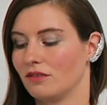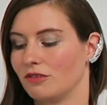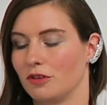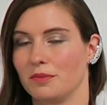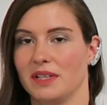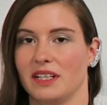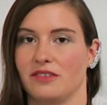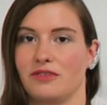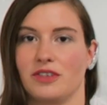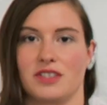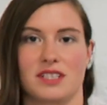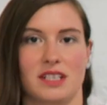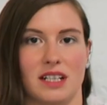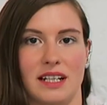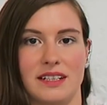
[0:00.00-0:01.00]
For me at
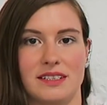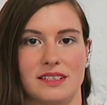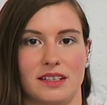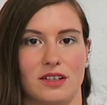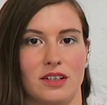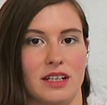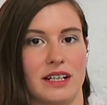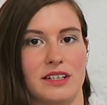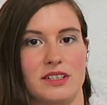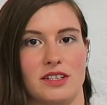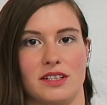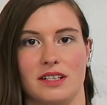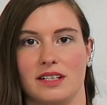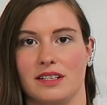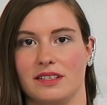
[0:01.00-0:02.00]
first glance the
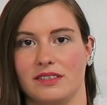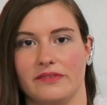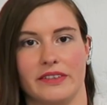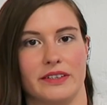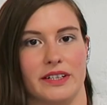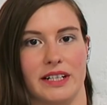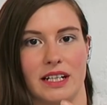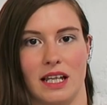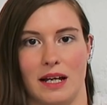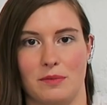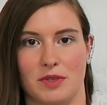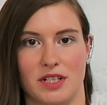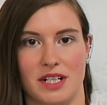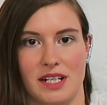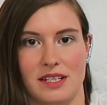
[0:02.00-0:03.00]
collection is very
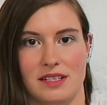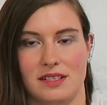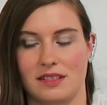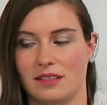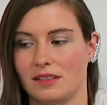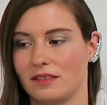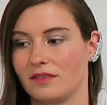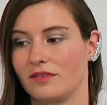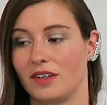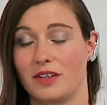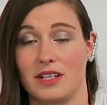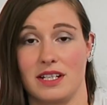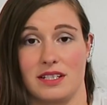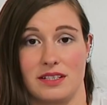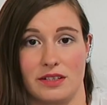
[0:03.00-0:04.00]
glamorous,
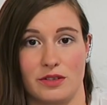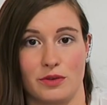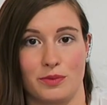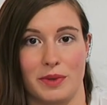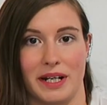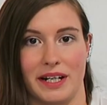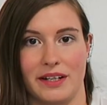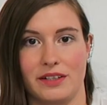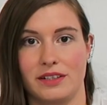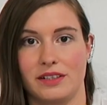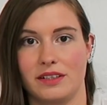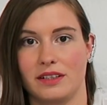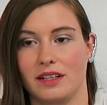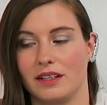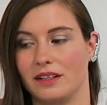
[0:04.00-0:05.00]
very easy to
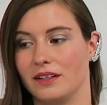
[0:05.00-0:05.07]
wear.